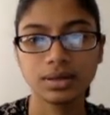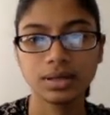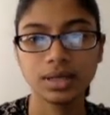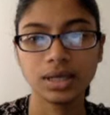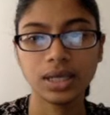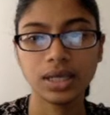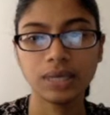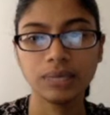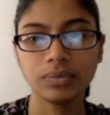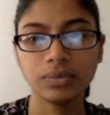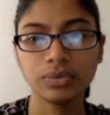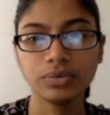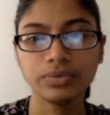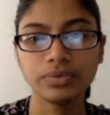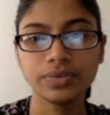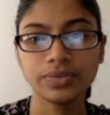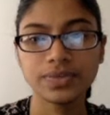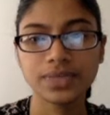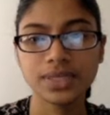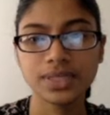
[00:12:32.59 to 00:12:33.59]
It moved
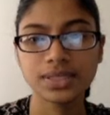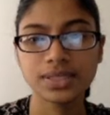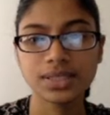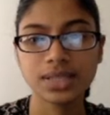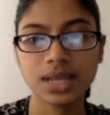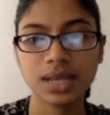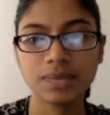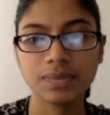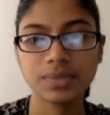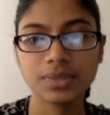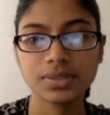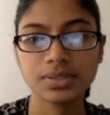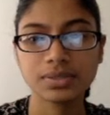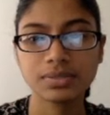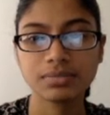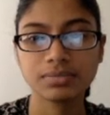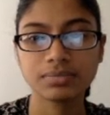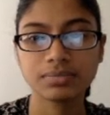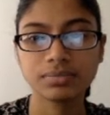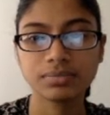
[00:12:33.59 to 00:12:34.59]
15 steps.
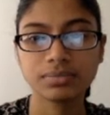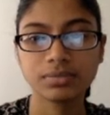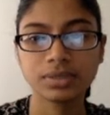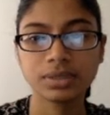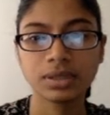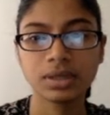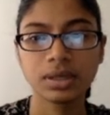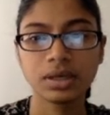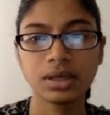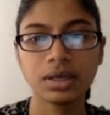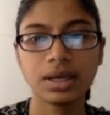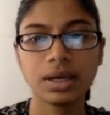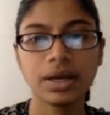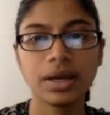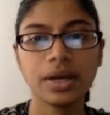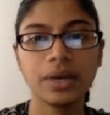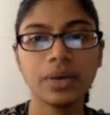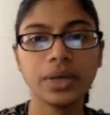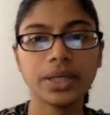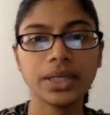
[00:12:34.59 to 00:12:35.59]
Now, I
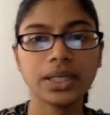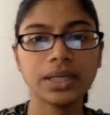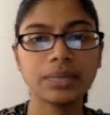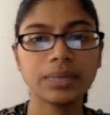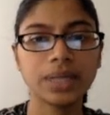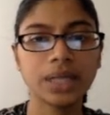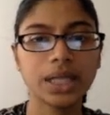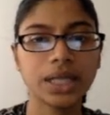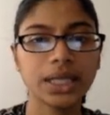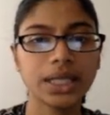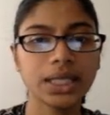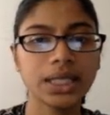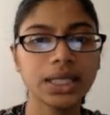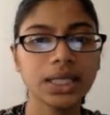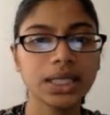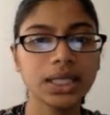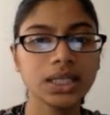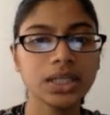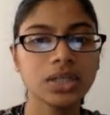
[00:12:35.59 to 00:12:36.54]
don't want to keep clicking it.